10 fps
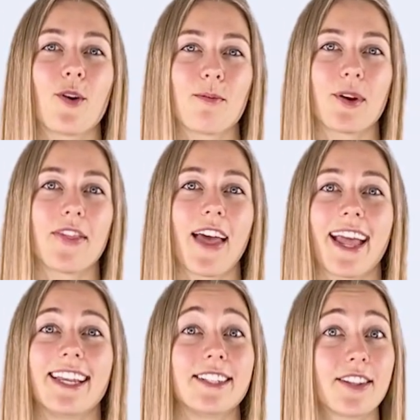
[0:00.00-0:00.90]
incorporate
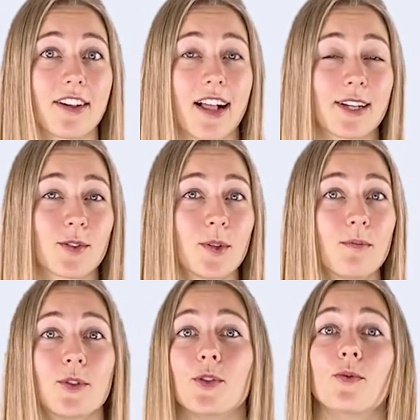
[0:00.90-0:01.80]
that into the
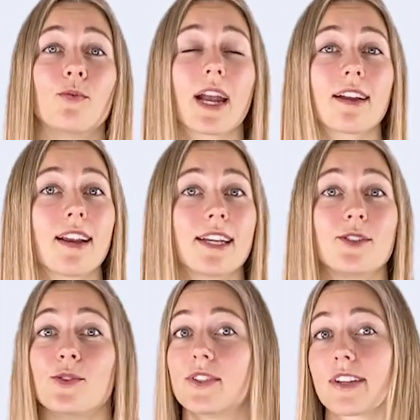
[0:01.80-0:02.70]
classroom to
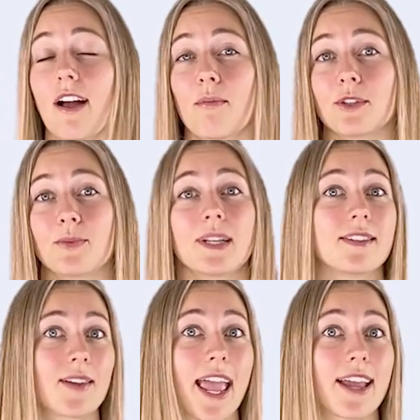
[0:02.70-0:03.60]
recognize students'
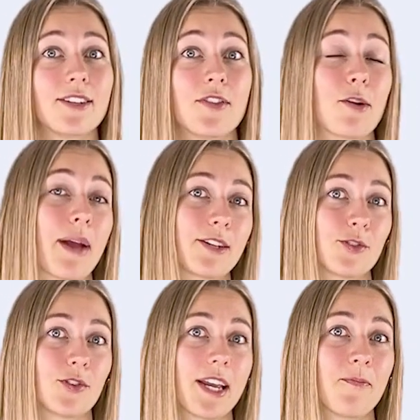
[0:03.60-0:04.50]
accomplishments and their
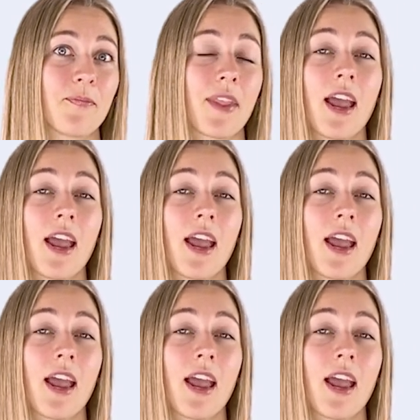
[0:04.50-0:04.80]
mastery.